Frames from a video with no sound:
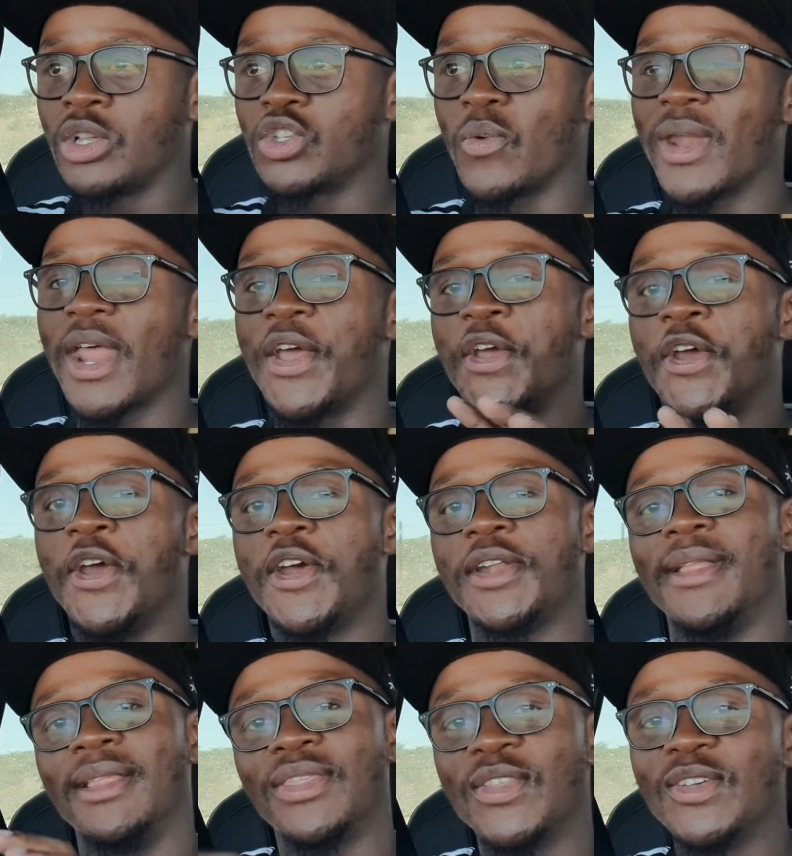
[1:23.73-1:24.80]
So when I
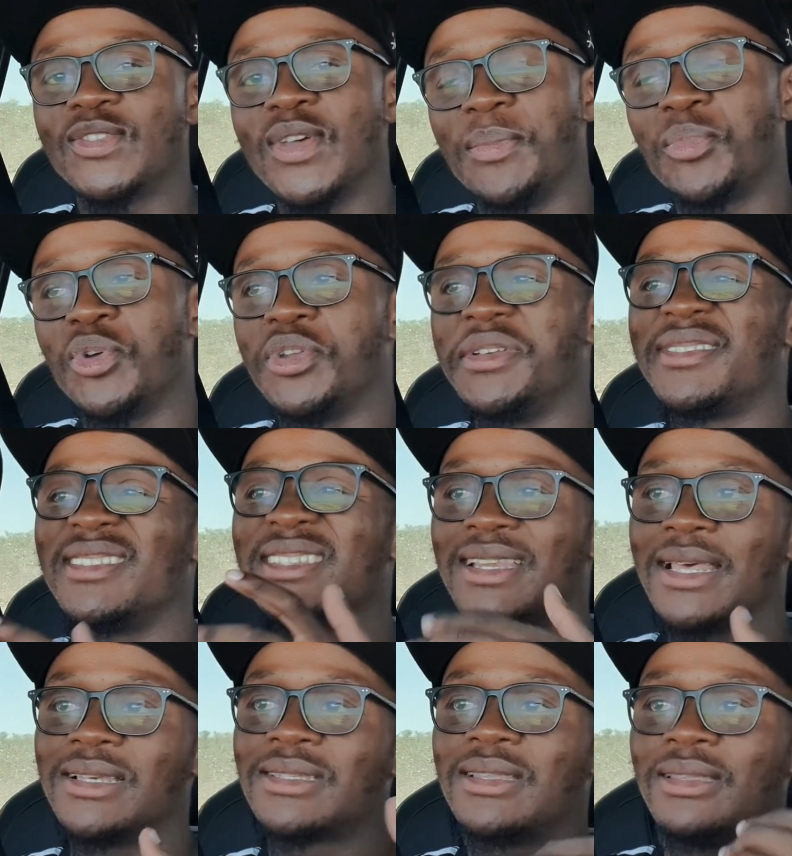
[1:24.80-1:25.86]
heard that this one produces
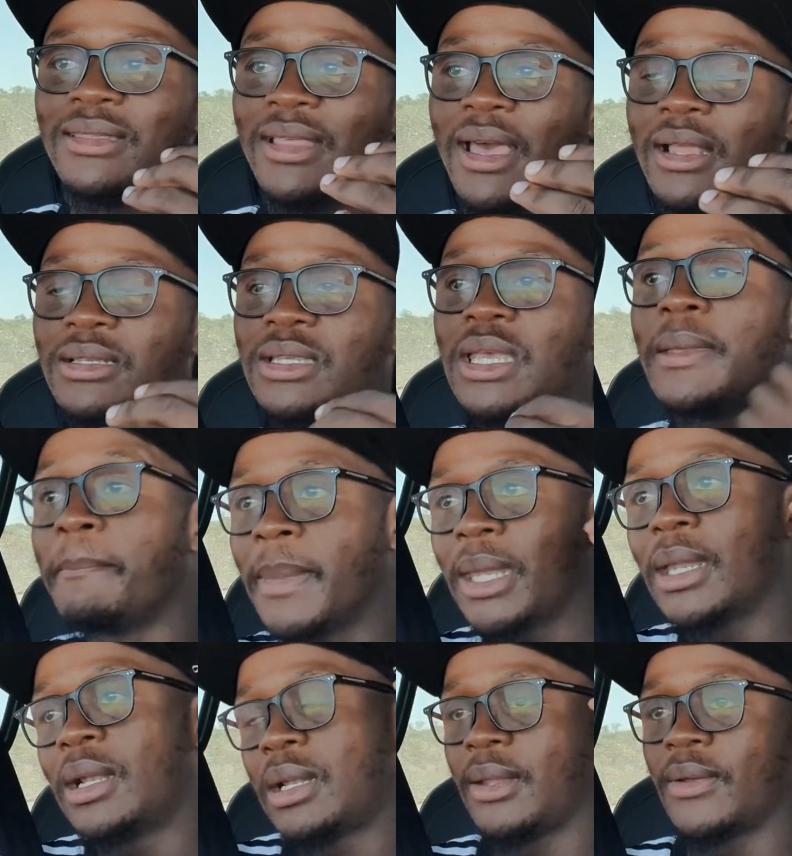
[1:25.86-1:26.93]
less than that,
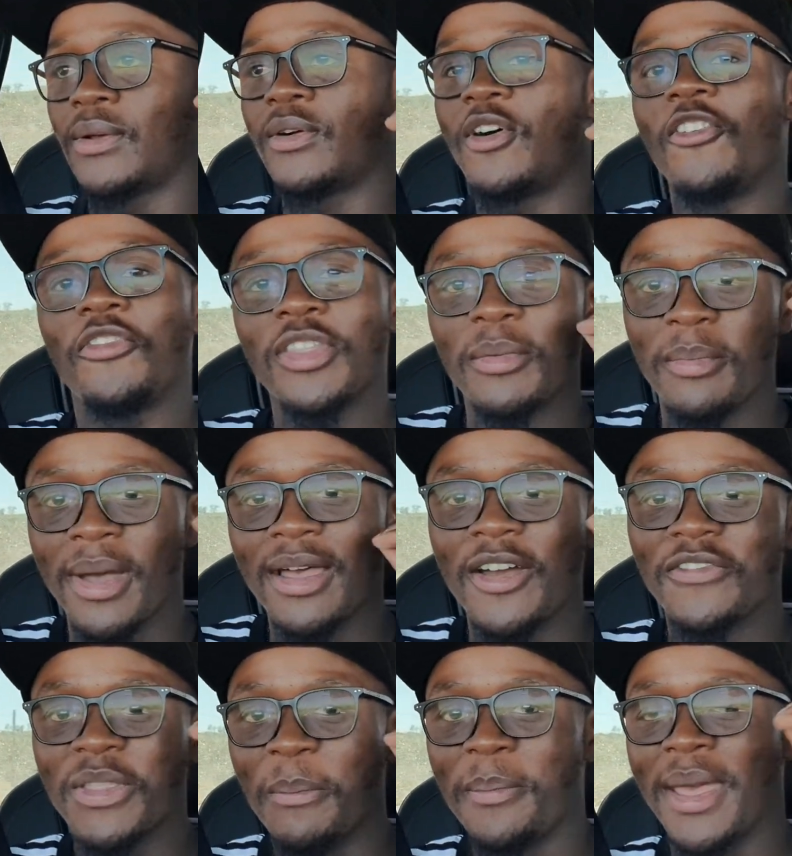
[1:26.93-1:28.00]
immediately off
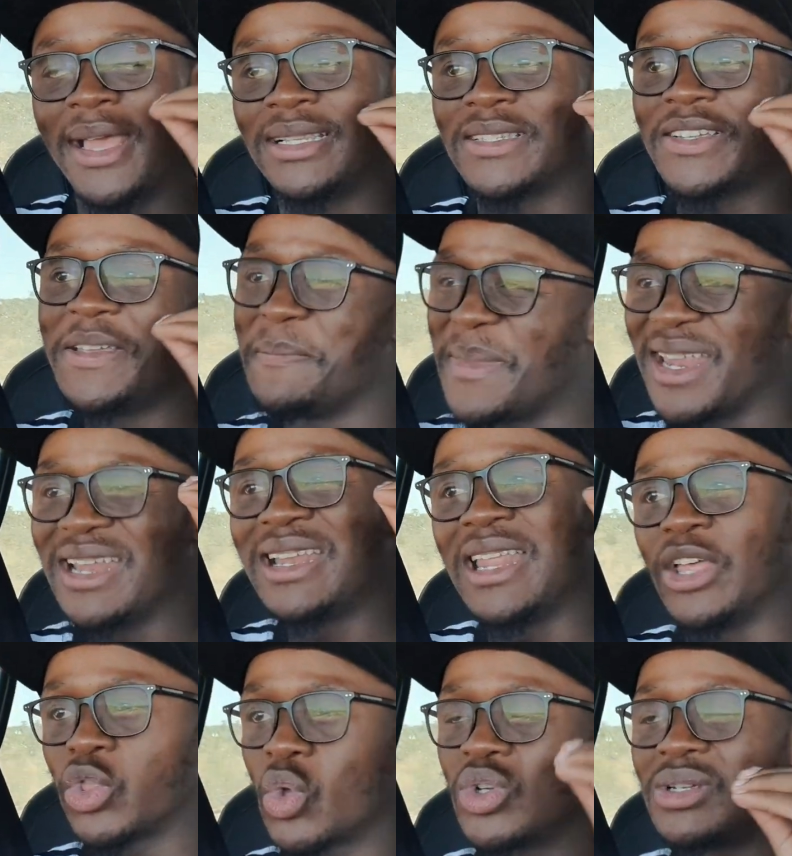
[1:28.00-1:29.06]
the bat,
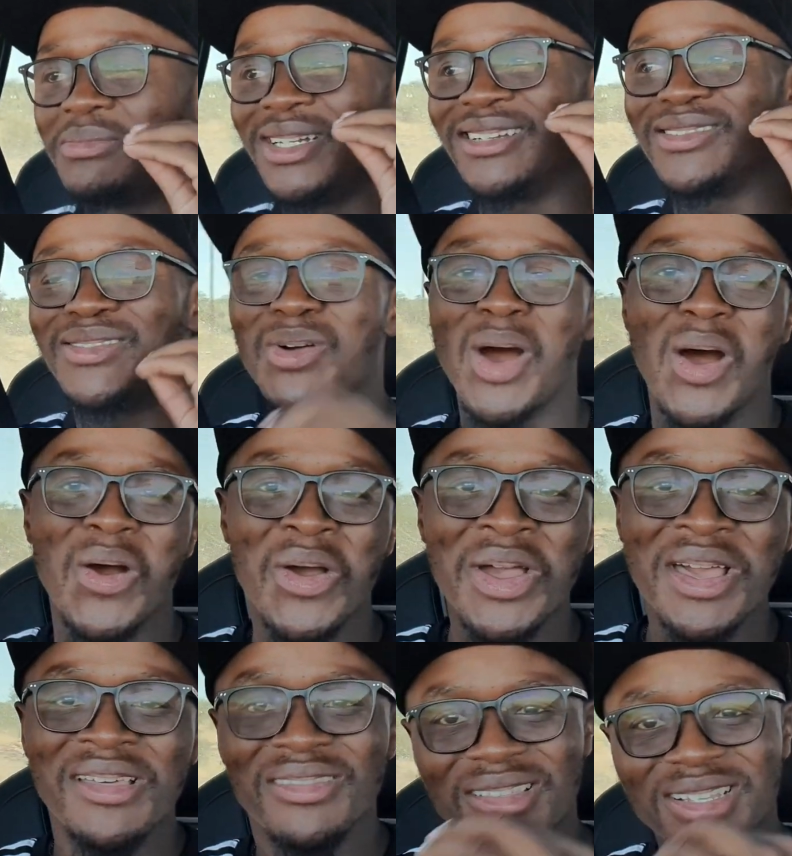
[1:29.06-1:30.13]
immediately I thought, I'm like, wow,
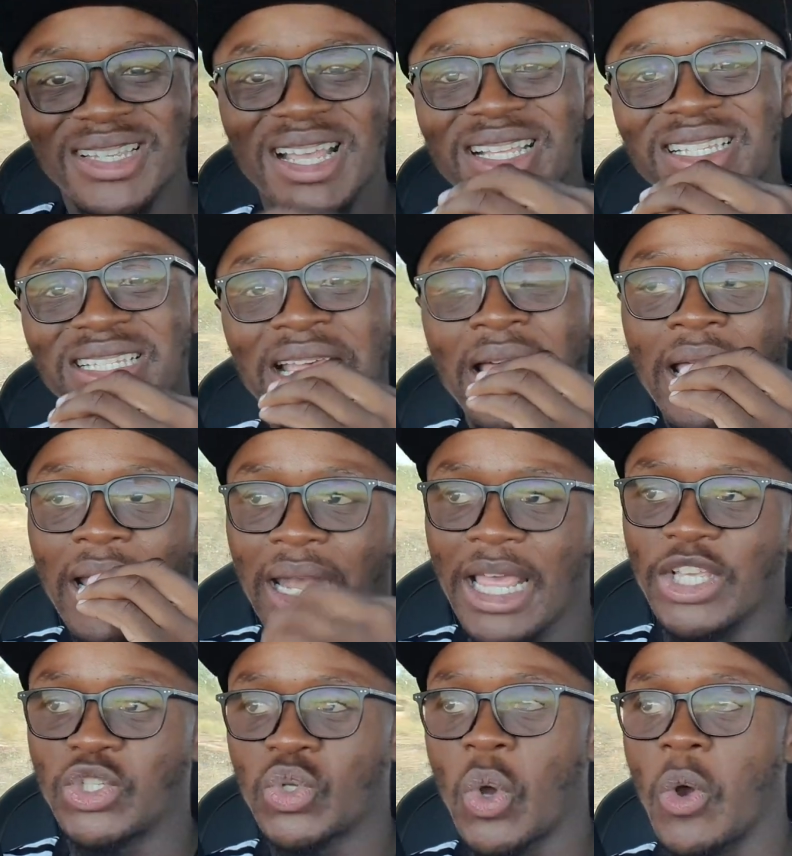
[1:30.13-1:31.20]
this has
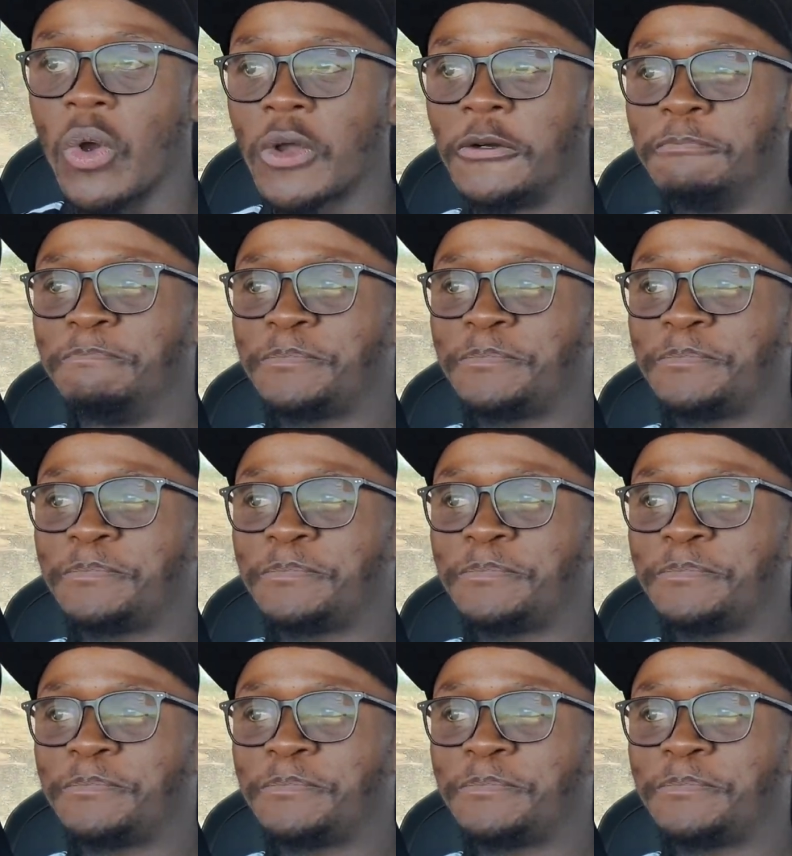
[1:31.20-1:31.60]
less torque.